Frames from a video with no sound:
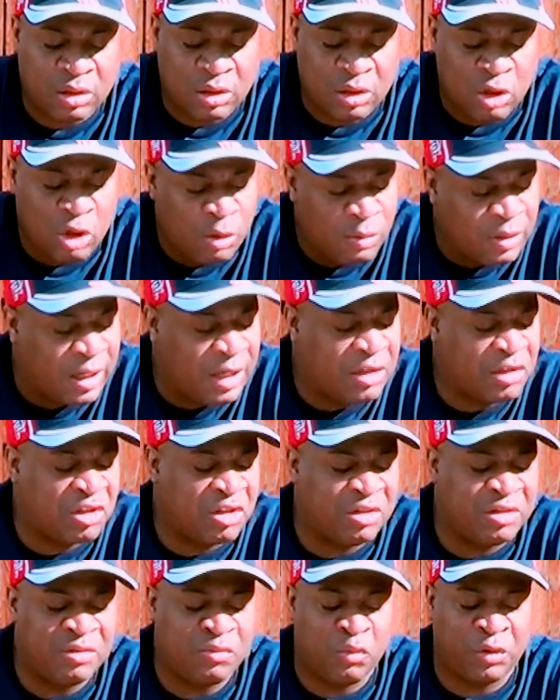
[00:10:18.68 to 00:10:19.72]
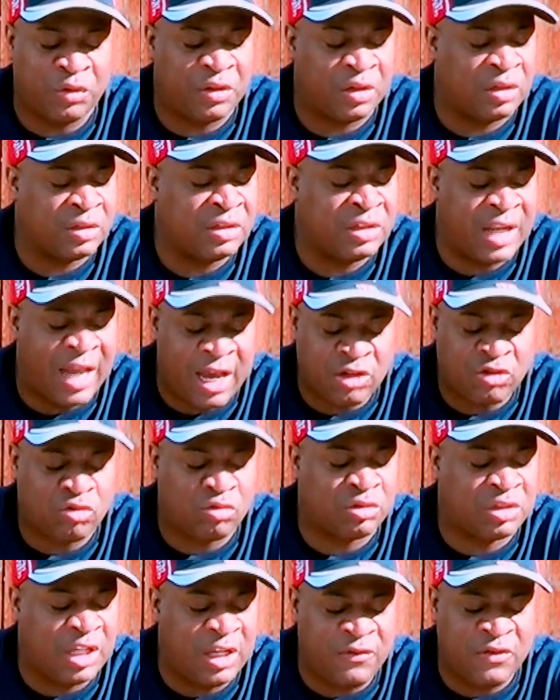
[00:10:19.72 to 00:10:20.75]
accumulation with the
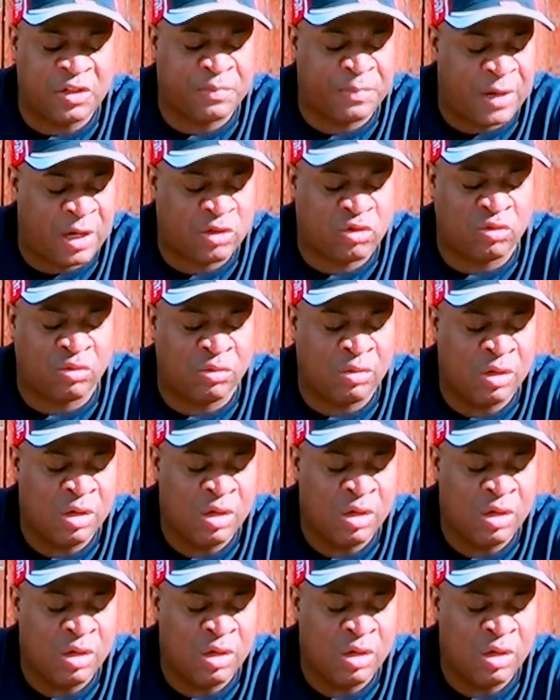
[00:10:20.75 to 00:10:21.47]
national TV special